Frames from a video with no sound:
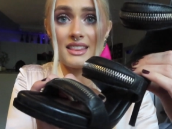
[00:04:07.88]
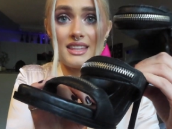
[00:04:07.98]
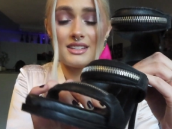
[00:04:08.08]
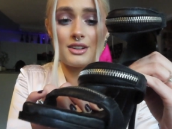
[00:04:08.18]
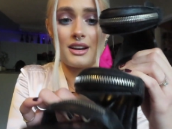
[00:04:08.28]

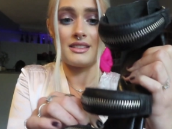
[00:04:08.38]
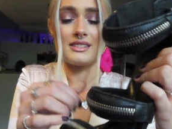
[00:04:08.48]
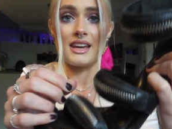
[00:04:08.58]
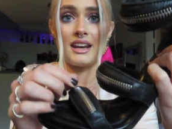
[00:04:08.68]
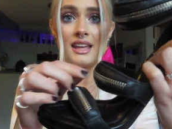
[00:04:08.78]
These are
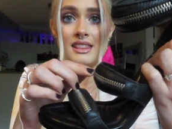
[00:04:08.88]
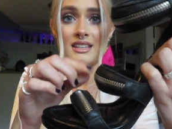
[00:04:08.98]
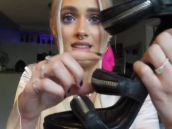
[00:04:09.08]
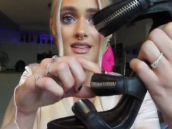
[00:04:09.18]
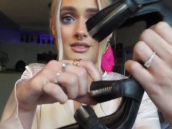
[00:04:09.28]
insane,
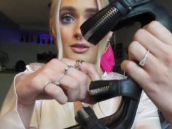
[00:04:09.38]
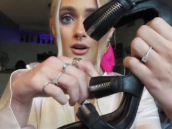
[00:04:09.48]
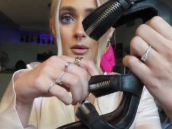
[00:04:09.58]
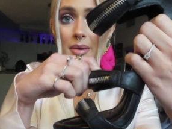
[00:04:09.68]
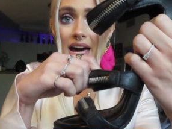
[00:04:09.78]
and these are
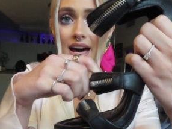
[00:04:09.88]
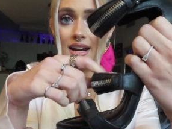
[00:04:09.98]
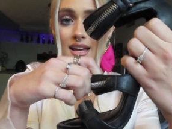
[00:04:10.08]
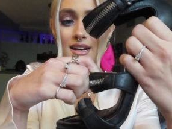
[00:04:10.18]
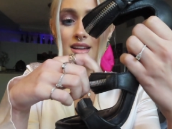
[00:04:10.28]
all
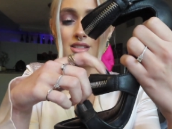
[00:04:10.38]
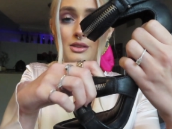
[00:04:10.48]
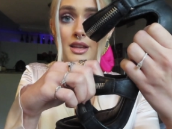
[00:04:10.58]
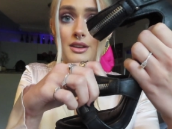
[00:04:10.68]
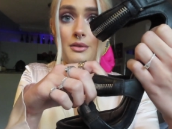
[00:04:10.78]
padded
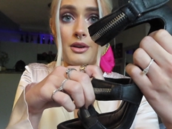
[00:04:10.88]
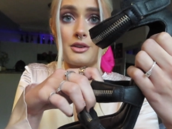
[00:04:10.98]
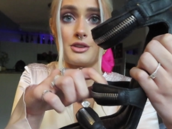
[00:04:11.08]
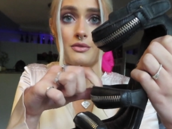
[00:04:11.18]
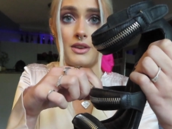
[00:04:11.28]
so they don't
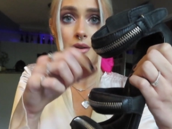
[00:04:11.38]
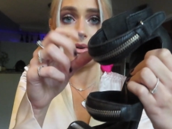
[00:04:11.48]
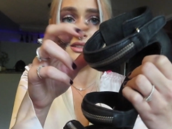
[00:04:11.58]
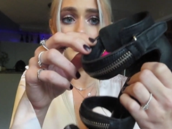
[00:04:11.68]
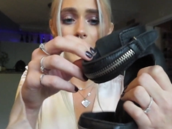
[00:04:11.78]
hurt your feet
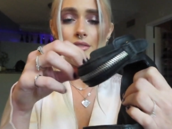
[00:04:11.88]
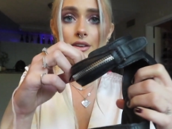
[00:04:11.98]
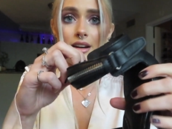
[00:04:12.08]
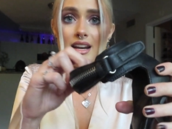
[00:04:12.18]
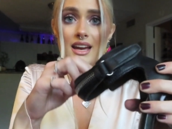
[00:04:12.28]

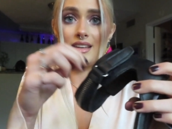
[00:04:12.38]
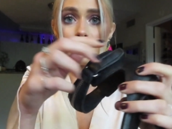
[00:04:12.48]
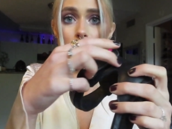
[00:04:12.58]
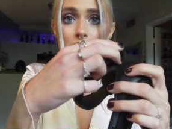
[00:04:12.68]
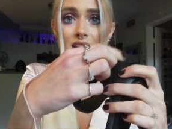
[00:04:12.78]
whatsoever, and it has
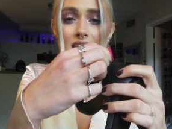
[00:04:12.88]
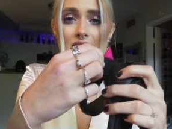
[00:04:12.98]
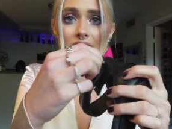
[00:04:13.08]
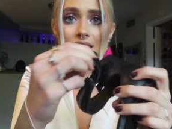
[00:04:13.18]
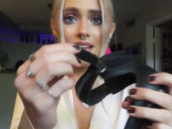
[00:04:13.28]
a really
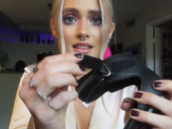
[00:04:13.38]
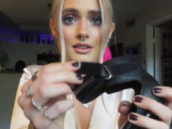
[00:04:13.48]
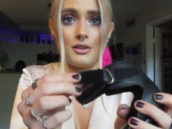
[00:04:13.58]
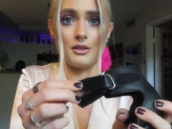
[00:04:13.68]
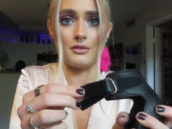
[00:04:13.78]
handy
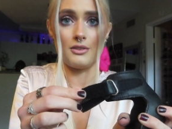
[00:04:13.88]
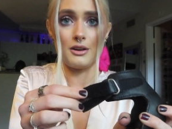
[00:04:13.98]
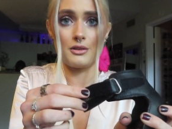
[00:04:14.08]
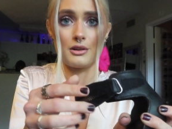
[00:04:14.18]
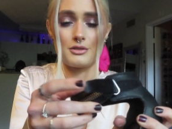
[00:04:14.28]
little
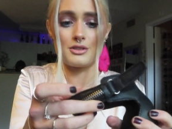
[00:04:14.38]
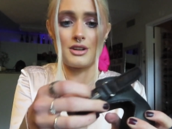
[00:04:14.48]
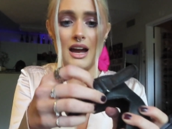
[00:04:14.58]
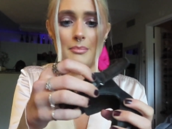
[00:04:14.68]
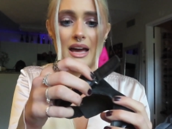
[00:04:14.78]
Velcro
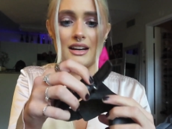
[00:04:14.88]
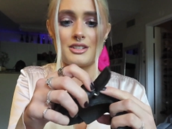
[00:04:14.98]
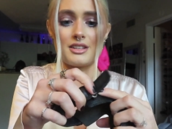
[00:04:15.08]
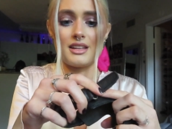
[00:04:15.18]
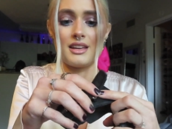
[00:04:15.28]
strap
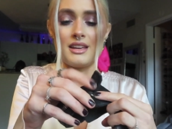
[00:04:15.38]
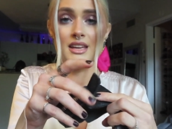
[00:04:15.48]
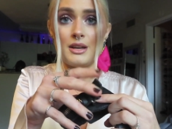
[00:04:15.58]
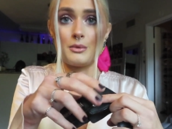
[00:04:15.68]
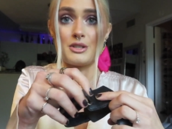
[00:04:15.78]
actually,
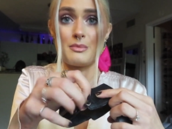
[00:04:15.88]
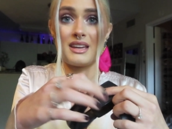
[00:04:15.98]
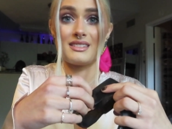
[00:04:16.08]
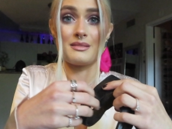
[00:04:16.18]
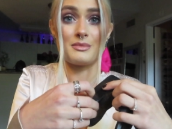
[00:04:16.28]
which
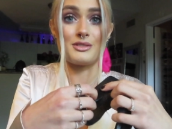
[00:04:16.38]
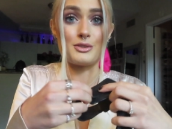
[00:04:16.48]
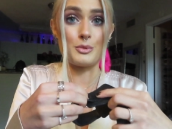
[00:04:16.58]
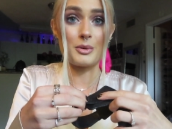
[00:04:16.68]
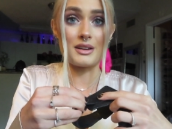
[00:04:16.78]
makes them
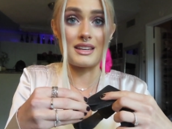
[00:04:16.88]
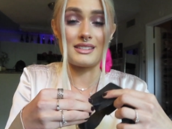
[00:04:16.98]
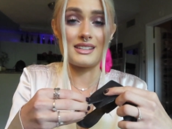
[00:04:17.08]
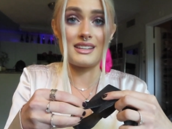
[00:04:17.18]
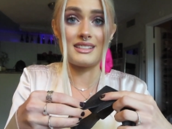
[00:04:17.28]
super
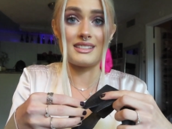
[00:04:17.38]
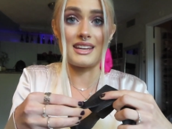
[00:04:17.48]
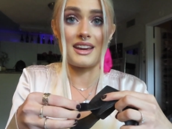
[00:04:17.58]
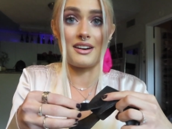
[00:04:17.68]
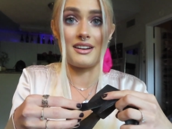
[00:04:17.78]
easy to
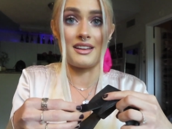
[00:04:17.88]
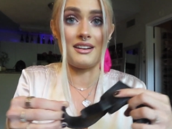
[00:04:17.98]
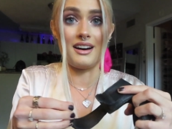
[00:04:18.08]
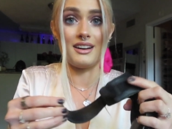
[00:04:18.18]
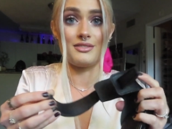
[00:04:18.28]
take on and
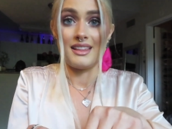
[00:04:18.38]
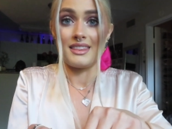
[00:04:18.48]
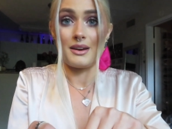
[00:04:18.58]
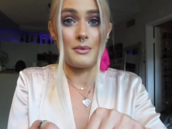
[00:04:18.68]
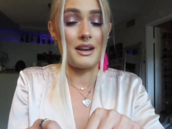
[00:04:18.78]
off.
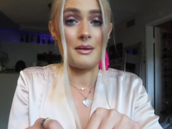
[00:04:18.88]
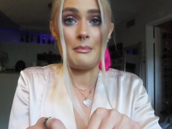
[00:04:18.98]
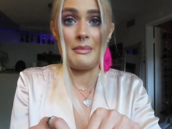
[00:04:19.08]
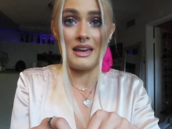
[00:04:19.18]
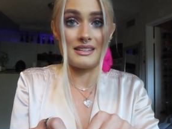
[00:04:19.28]
They went
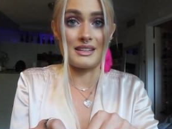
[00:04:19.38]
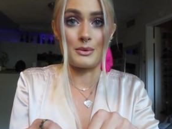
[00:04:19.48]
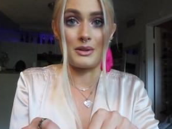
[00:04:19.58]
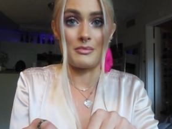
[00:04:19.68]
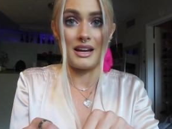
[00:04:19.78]
amazing
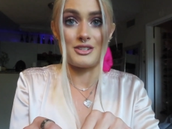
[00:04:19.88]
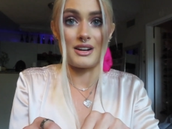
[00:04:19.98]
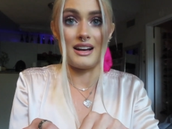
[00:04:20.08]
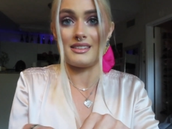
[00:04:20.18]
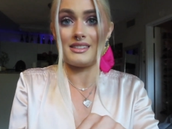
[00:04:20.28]
with my
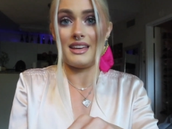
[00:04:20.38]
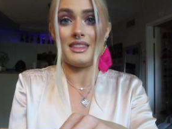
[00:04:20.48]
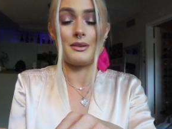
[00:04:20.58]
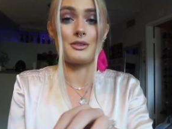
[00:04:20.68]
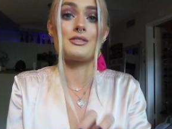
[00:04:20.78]
dress, and
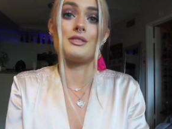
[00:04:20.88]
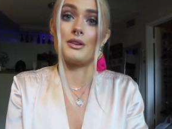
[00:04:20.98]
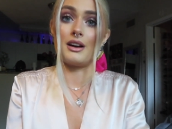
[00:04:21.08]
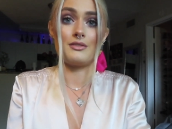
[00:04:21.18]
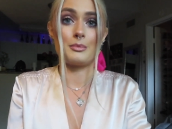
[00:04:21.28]
they were
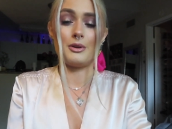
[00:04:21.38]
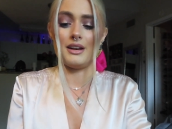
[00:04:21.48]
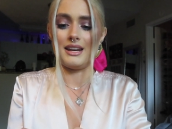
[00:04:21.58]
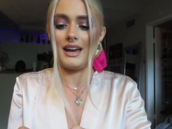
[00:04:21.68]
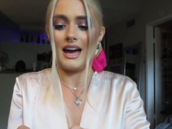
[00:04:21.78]
so comfortable,
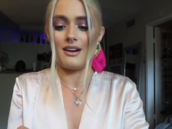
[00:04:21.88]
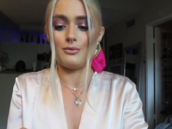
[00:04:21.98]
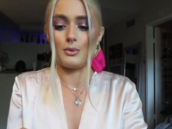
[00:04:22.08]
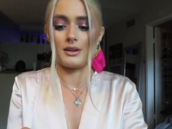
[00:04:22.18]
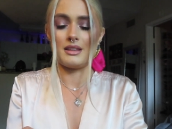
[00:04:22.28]
and I have
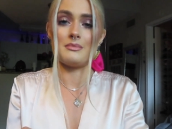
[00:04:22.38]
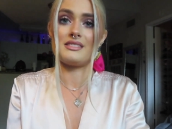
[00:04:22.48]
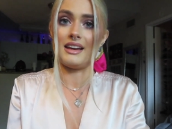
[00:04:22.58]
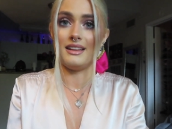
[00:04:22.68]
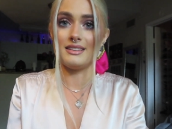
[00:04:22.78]
worn them
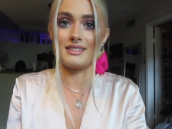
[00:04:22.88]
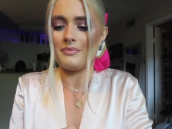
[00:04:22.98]
since.